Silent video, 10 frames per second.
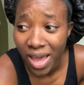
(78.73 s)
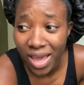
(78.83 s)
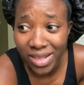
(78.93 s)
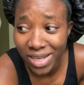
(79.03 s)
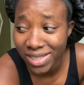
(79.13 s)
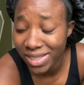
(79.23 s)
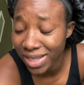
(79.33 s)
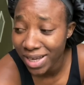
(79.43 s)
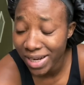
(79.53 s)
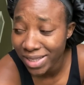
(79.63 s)
It's
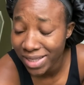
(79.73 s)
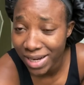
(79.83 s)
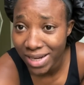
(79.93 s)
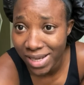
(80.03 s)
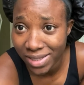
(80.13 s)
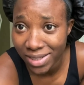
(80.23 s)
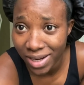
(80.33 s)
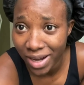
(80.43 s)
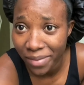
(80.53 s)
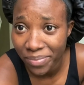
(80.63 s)
not an easy
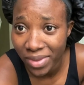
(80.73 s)
job.